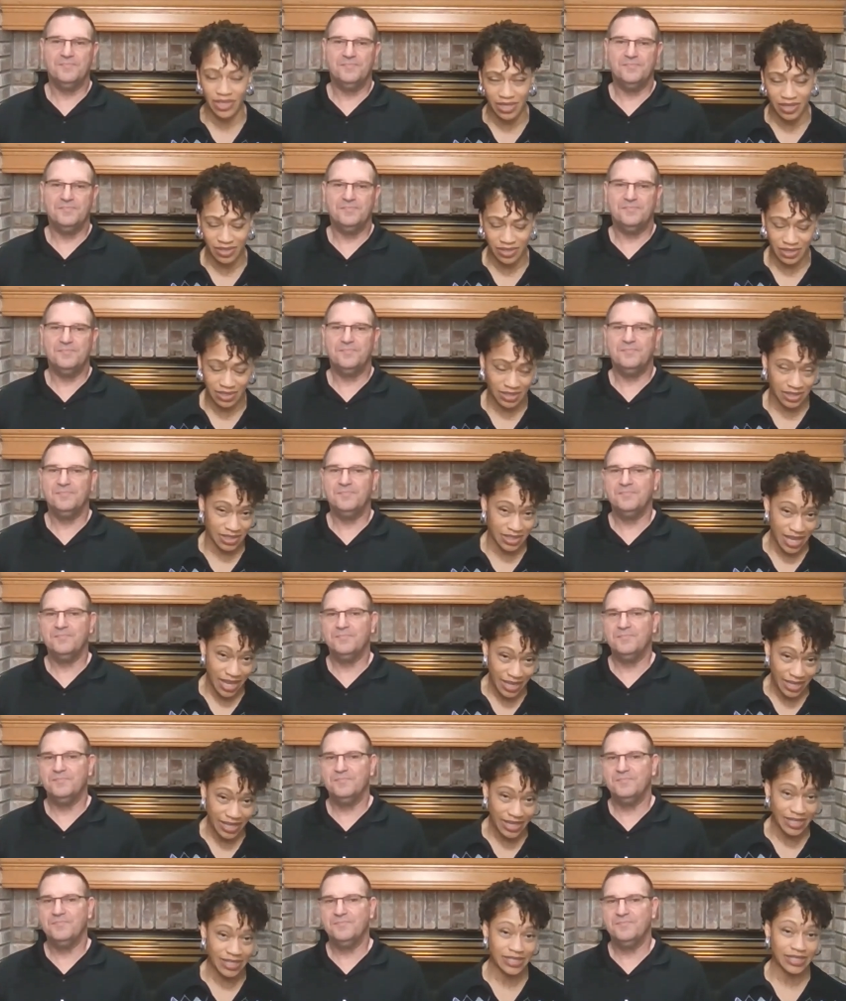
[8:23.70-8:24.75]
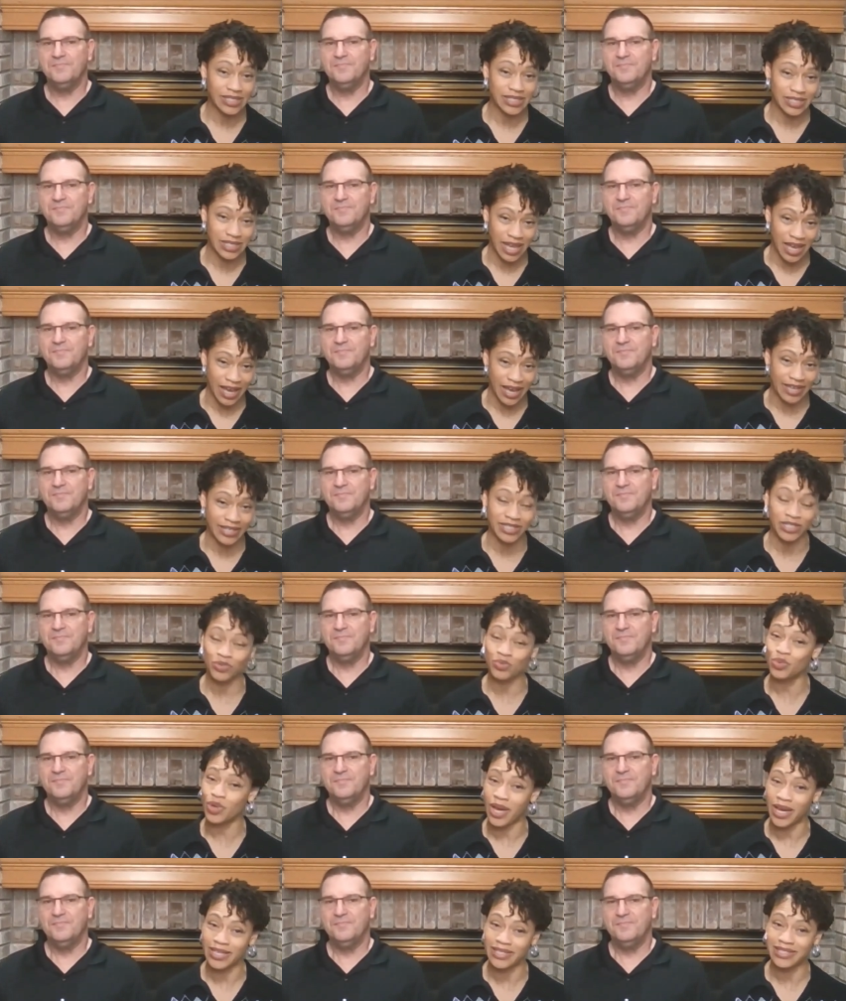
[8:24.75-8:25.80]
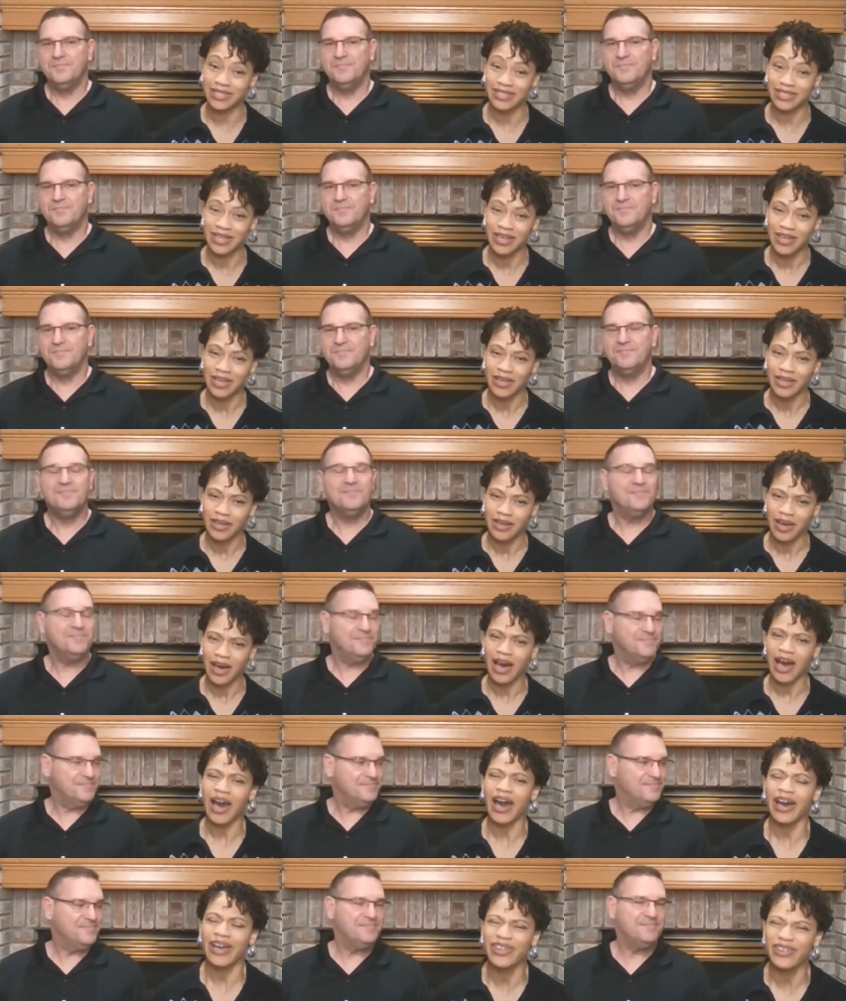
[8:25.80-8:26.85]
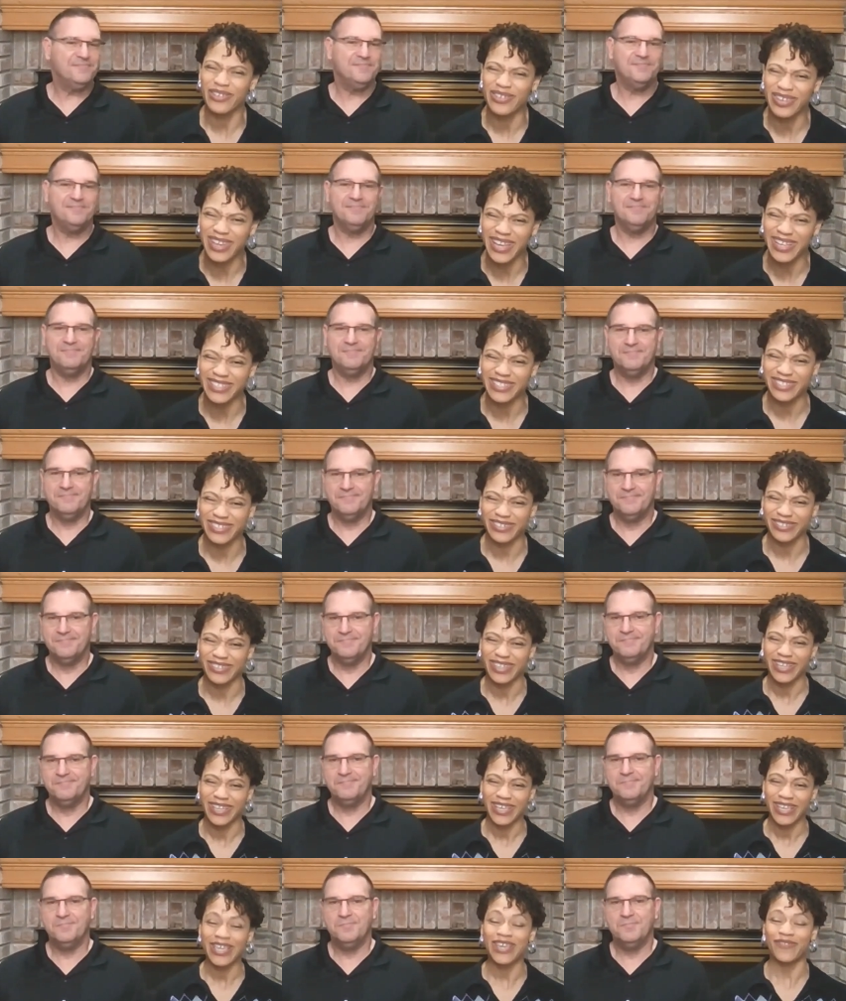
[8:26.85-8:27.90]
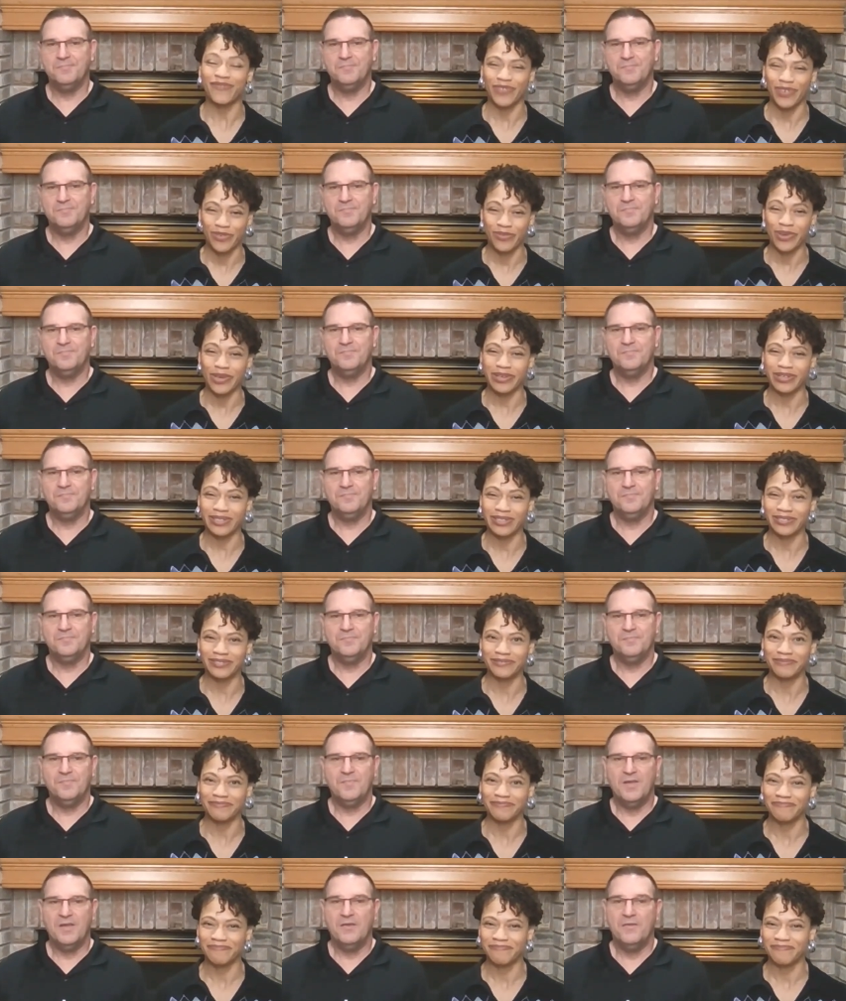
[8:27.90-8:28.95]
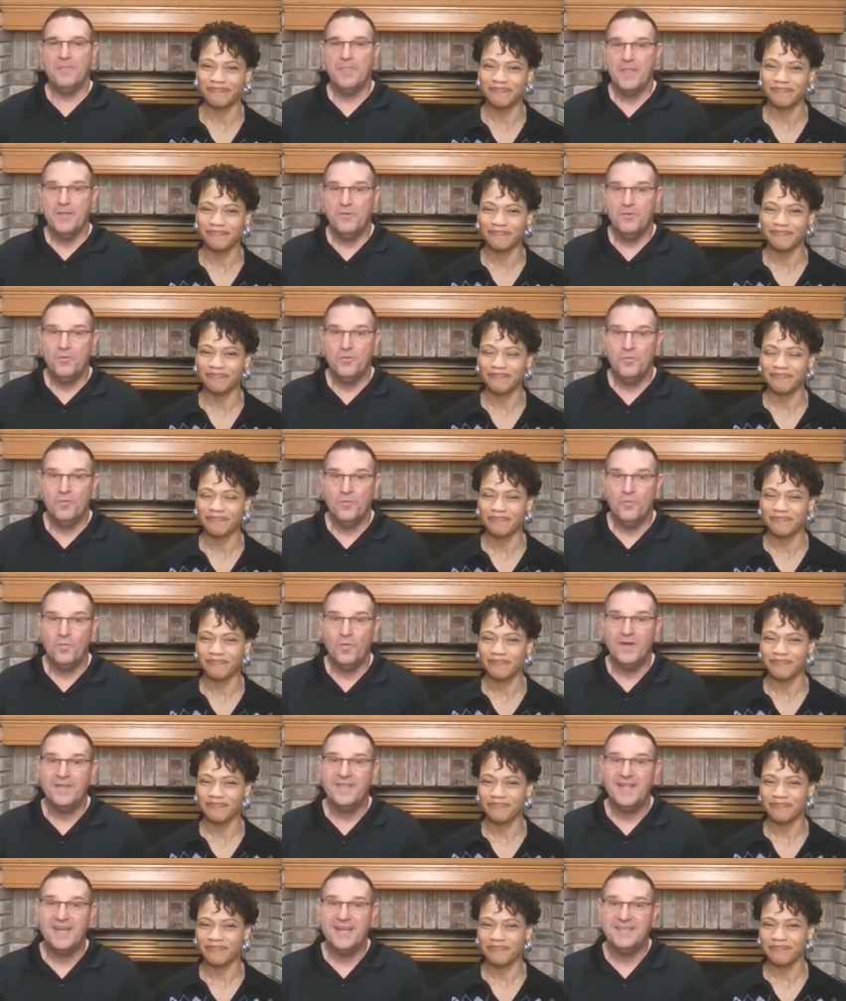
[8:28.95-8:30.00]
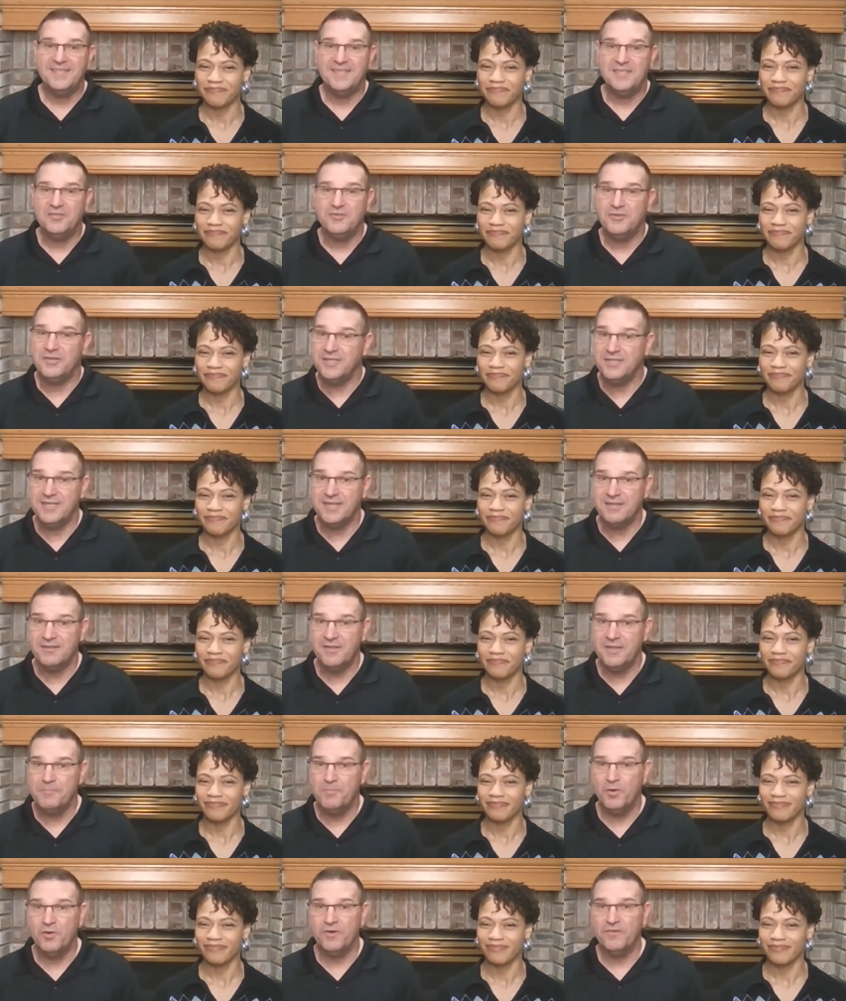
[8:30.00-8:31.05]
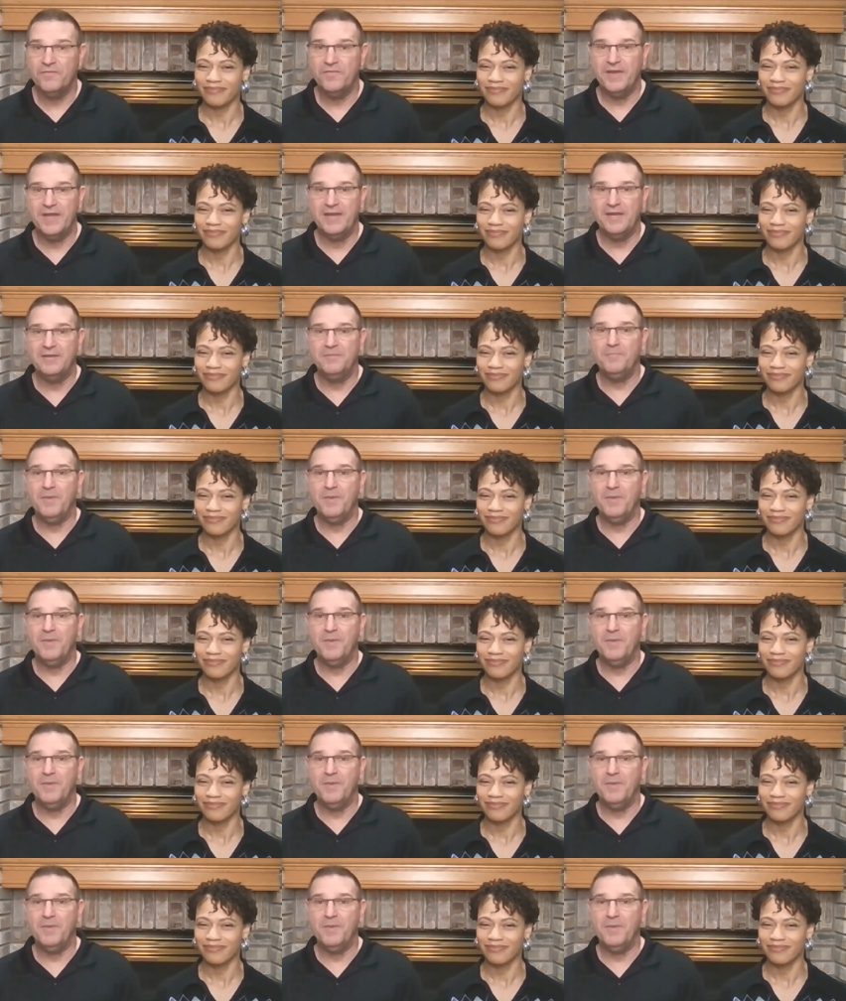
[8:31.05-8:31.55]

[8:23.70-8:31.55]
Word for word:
Speaker 1: is a second side to us, a higher nature, if you will.
Speaker 2: One that is intrinsically motivated